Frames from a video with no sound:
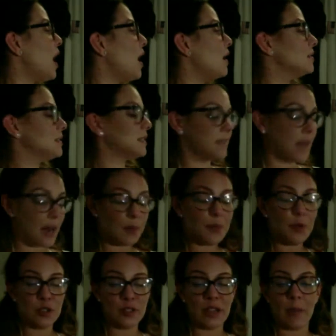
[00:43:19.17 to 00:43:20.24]
set up your
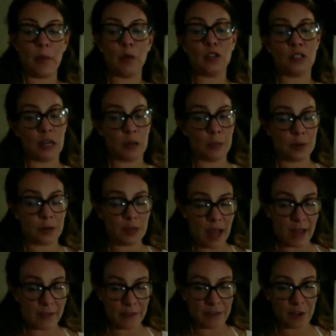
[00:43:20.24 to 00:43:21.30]
demo, set up your live
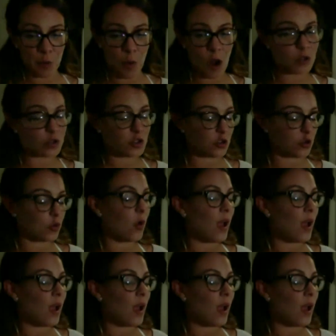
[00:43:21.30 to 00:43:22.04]
if you want to.